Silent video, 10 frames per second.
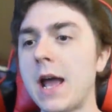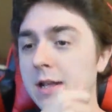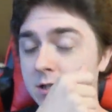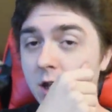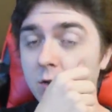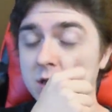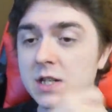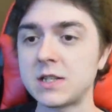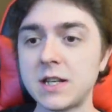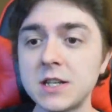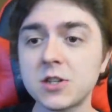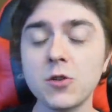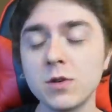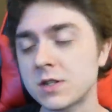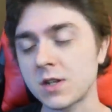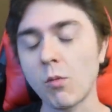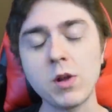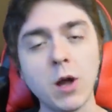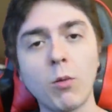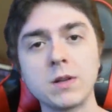And so, since Izuku is
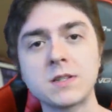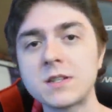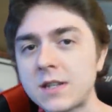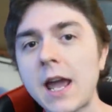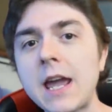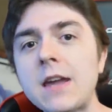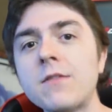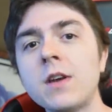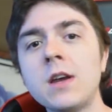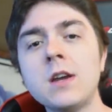someone that wants to save,